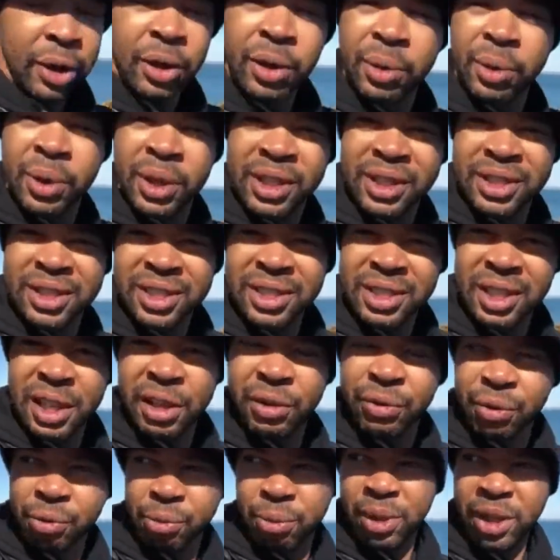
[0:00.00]
I know what it's
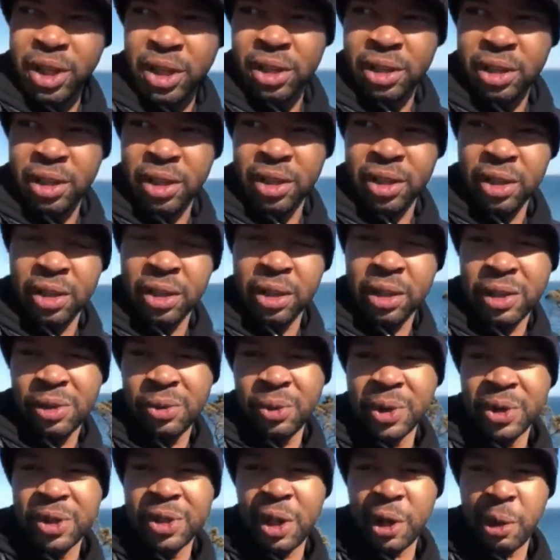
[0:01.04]
done for me. I
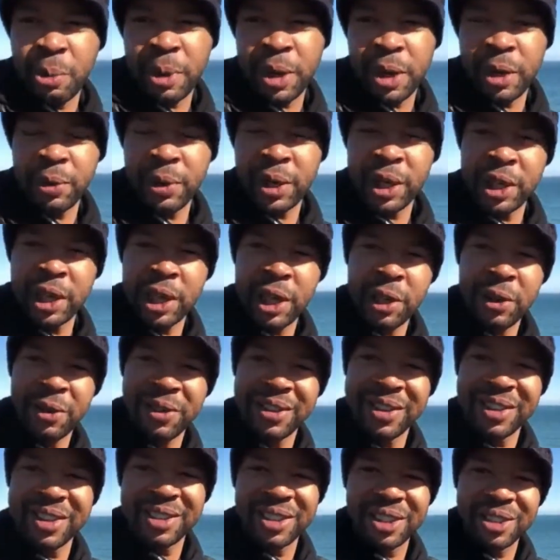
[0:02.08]
want to talk about it right now.
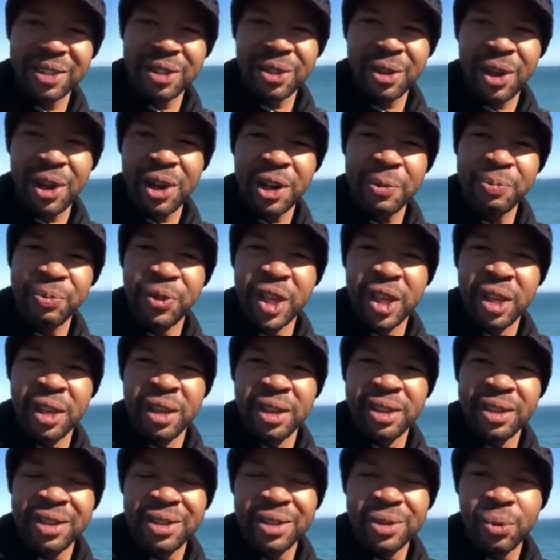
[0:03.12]
Let's get started.
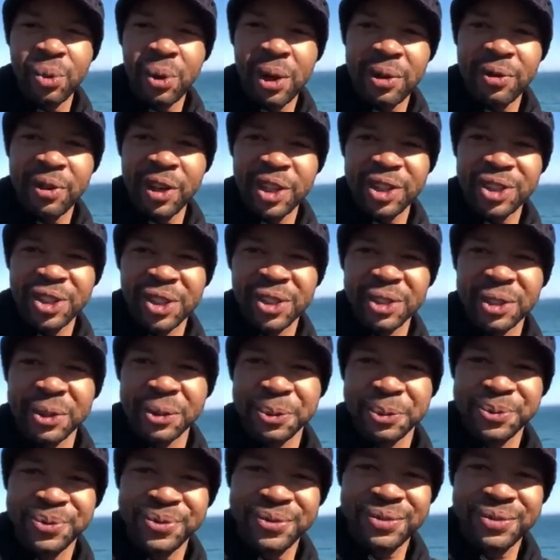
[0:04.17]
This is Wi-Fi Journal.